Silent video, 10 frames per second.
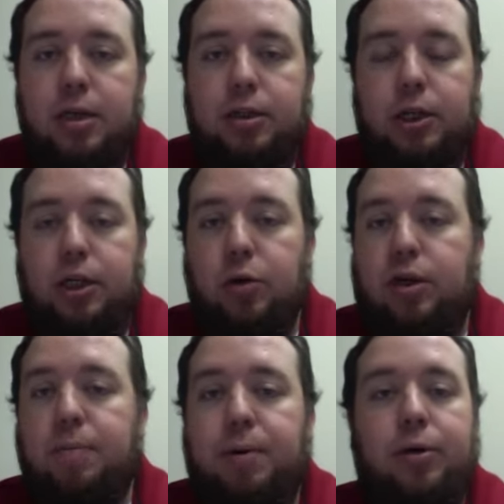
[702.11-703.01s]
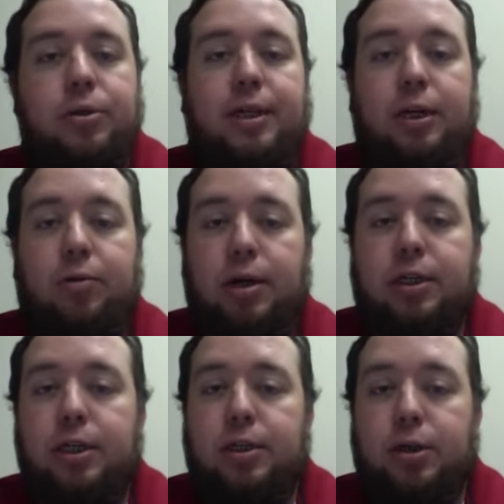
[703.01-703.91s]
so that you can post any
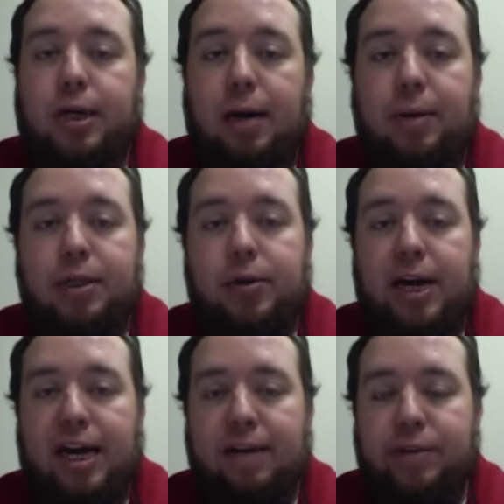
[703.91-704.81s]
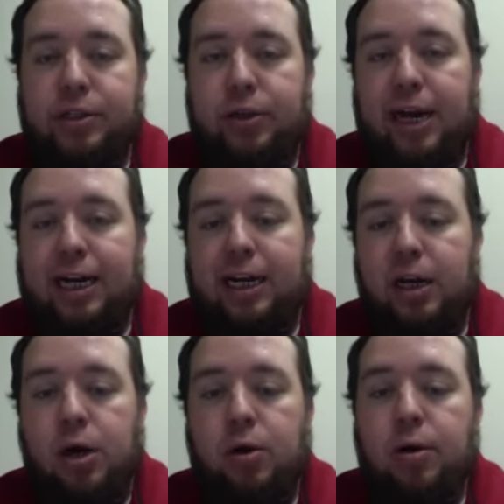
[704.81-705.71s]
questions or comments you have, and so that I
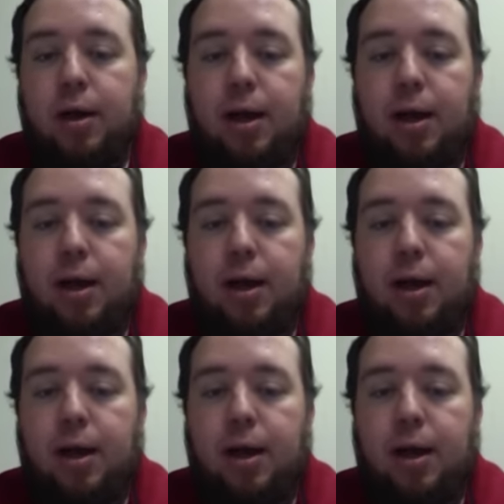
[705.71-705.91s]
can know